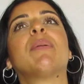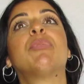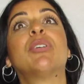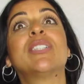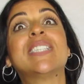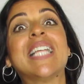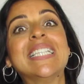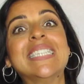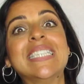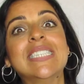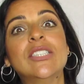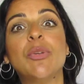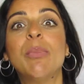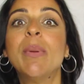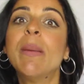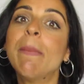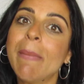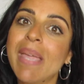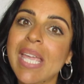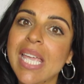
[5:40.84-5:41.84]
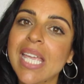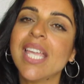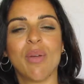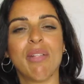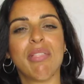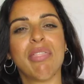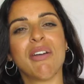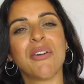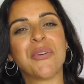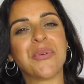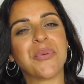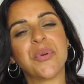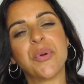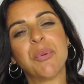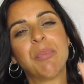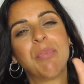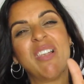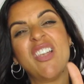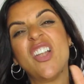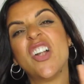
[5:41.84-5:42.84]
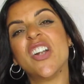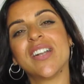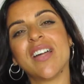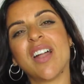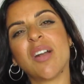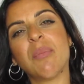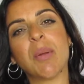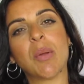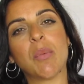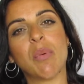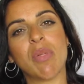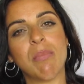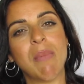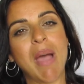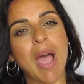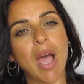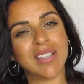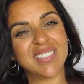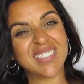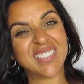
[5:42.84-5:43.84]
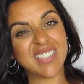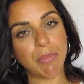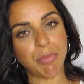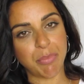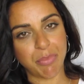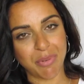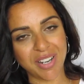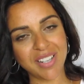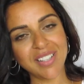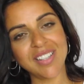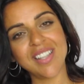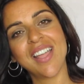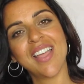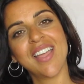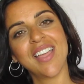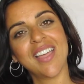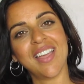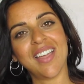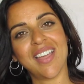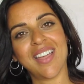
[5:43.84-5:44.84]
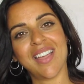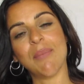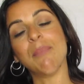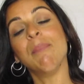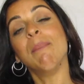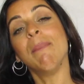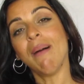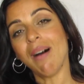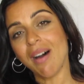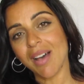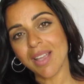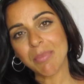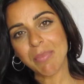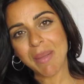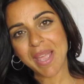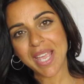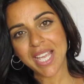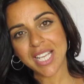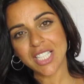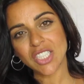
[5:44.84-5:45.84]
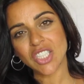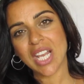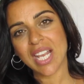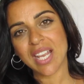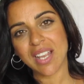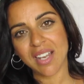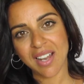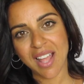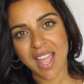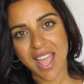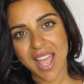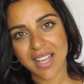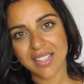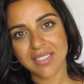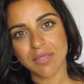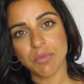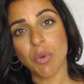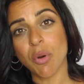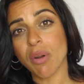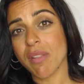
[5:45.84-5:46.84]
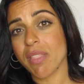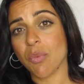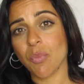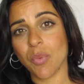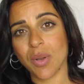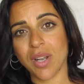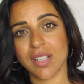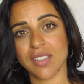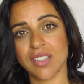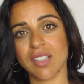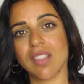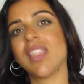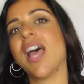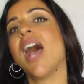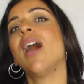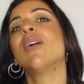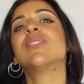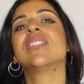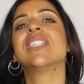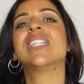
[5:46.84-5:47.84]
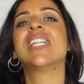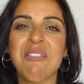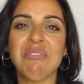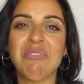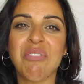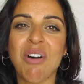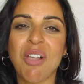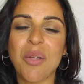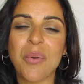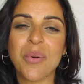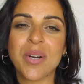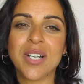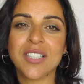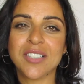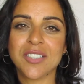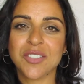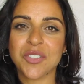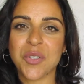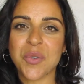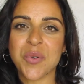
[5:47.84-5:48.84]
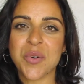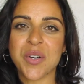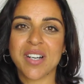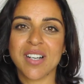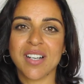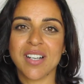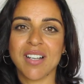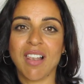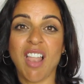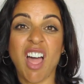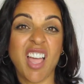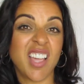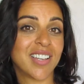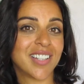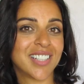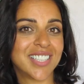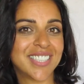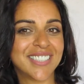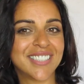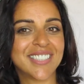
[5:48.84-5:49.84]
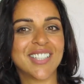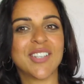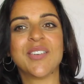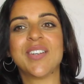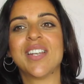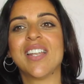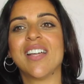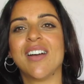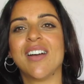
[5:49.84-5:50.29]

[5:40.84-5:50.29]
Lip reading: pretending to be me with the group Learn Arabic with Maha separate. My page, it has more than 100,000 followers or likers on